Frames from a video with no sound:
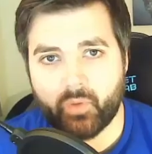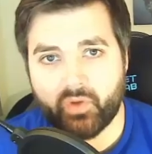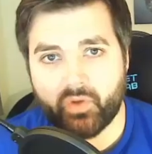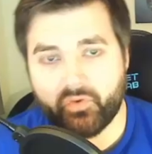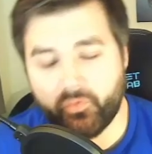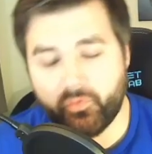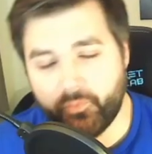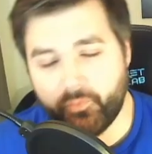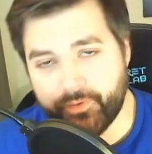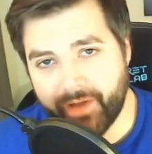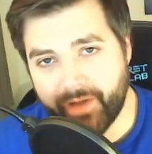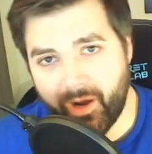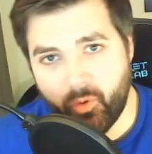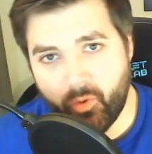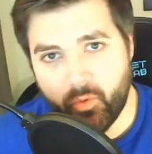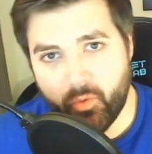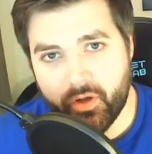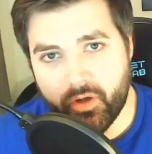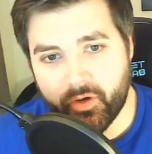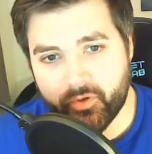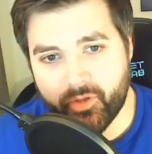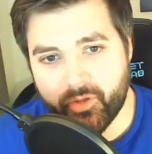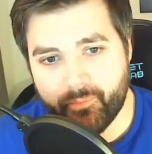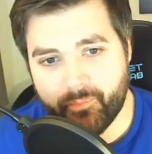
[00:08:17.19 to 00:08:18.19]
So if we now
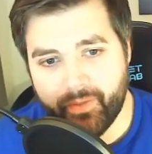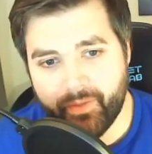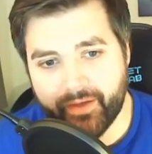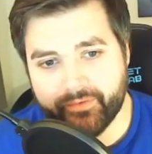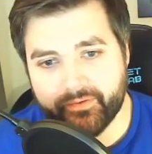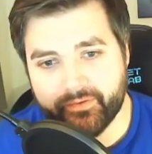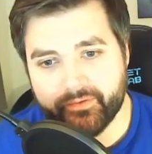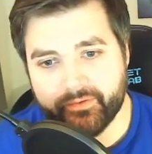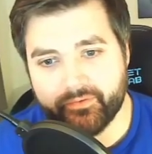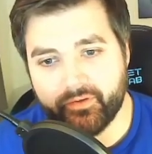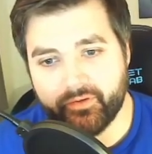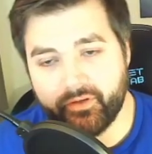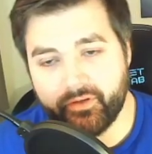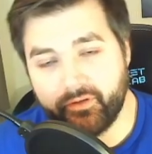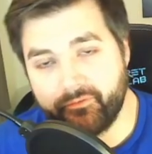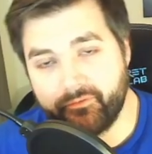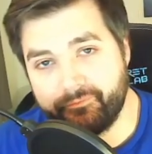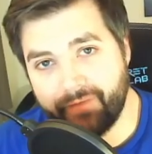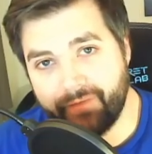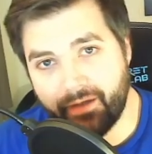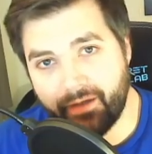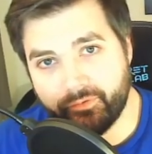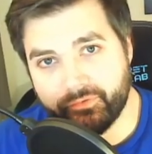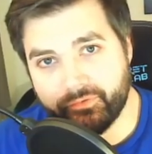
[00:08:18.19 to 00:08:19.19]
work on the basis that you've
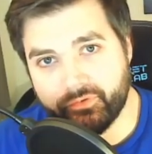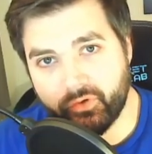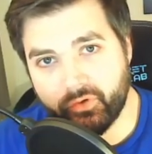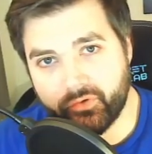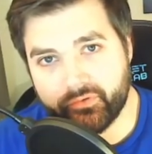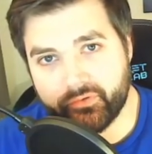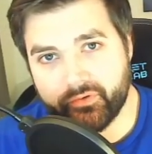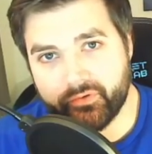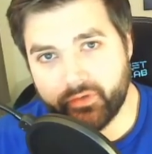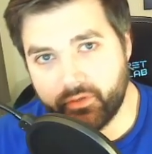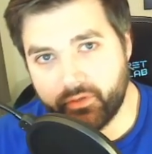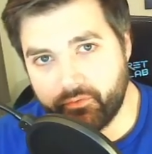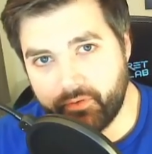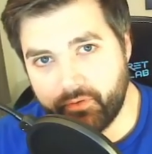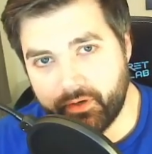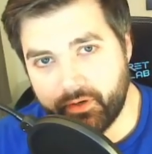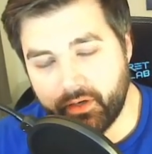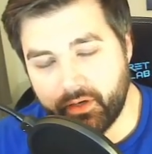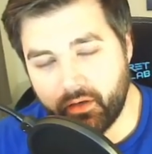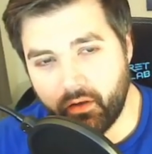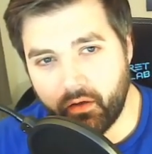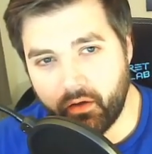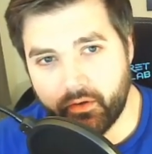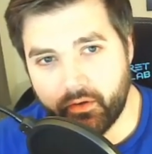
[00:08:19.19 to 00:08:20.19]
found stocks that you
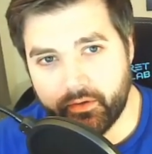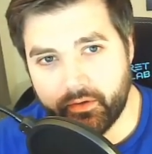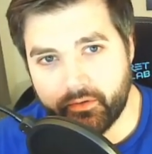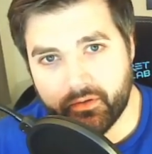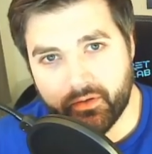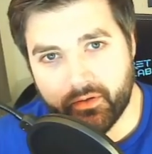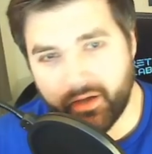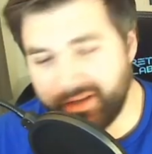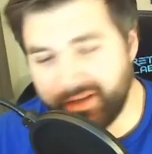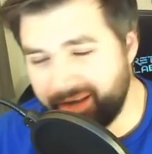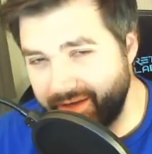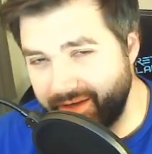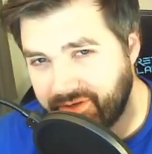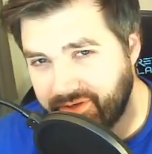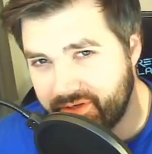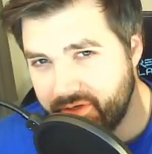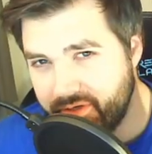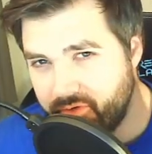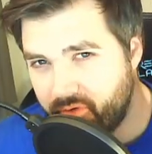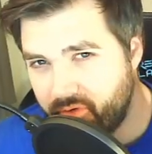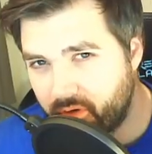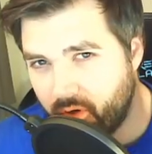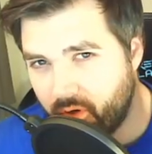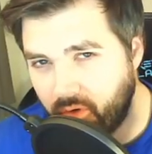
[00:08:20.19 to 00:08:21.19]
really like, and
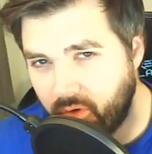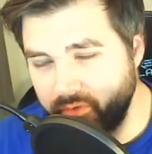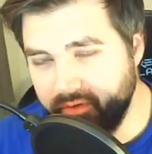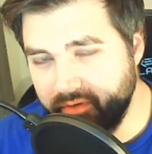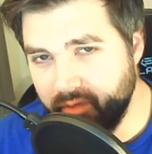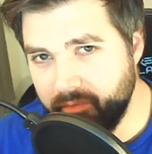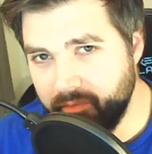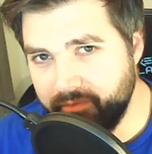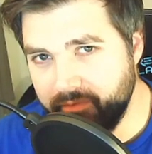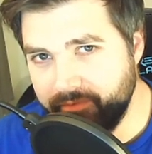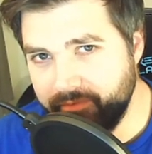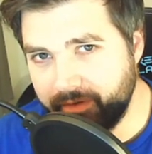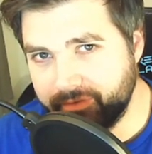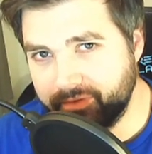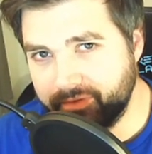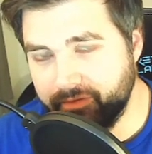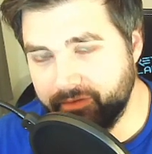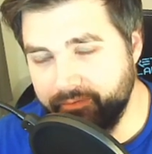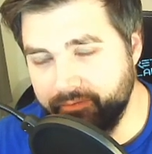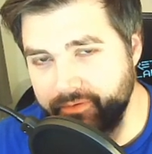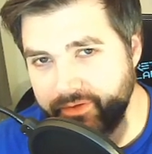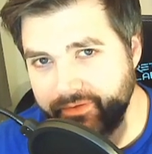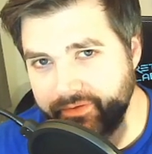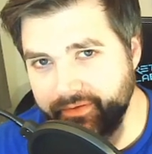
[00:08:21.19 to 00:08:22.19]
actually you're a long-term
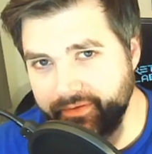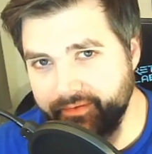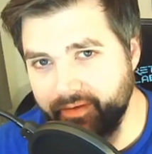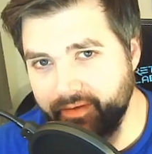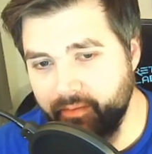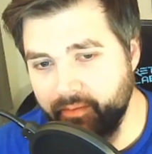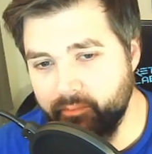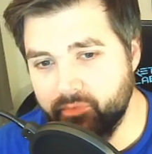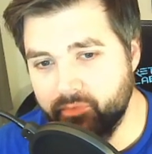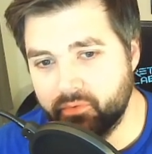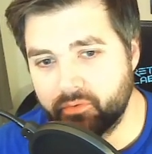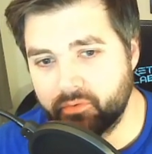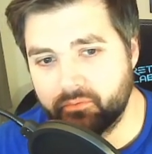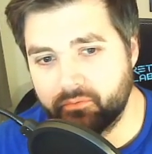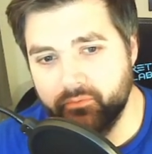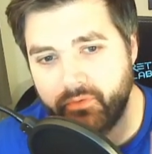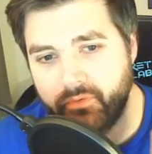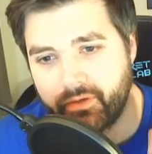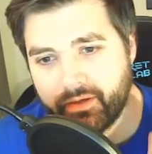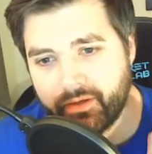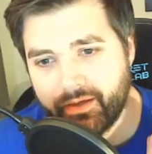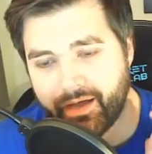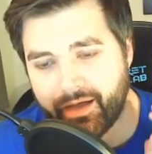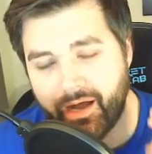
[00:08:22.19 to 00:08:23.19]
investor for this example,
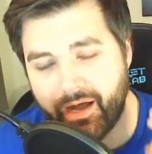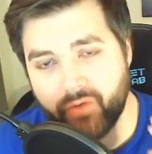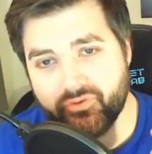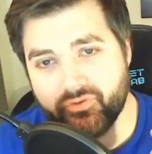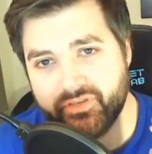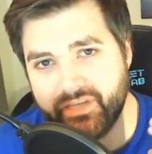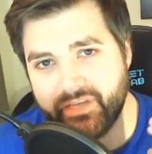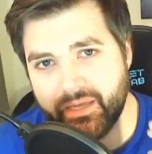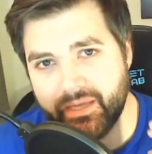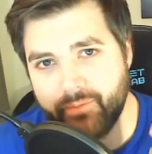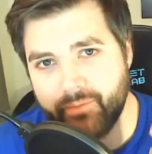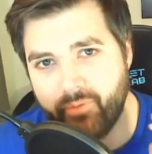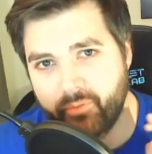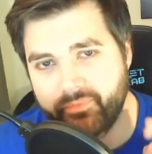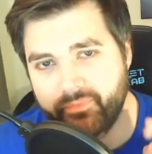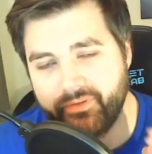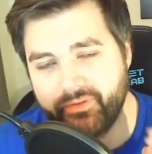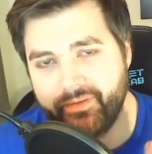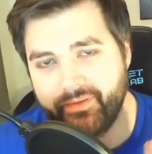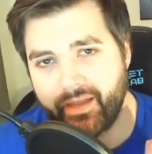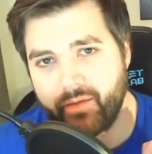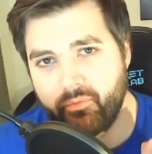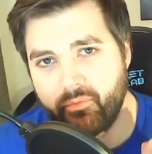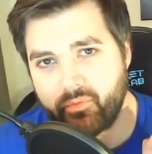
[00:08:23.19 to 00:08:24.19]
how do you keep up
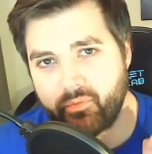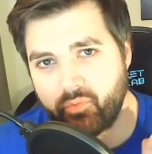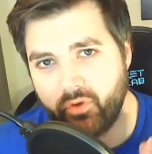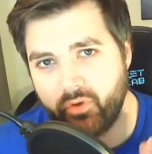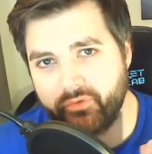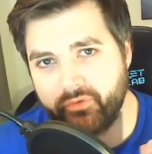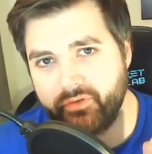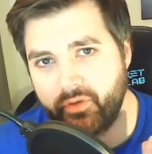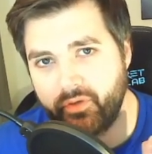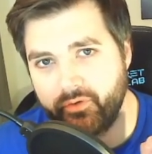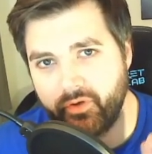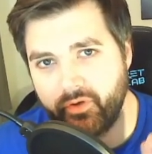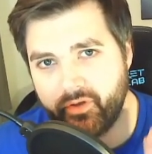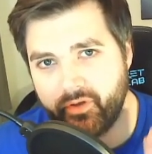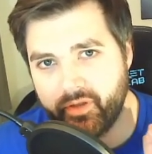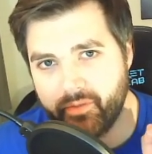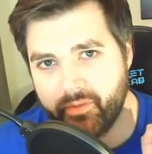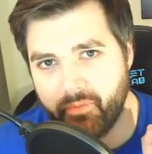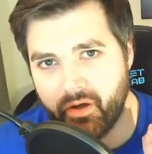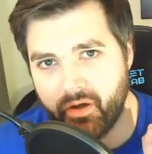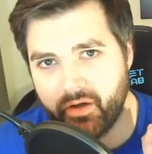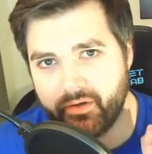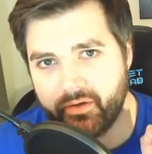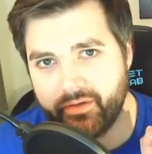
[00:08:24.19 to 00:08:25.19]
to date with what's going on in
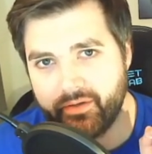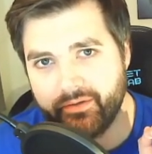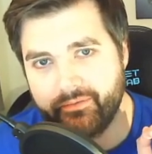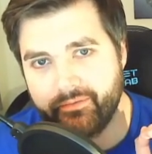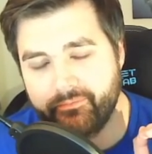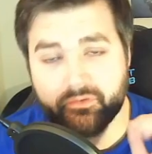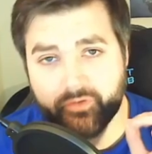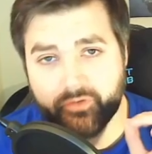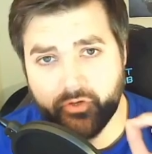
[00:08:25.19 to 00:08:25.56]
the market?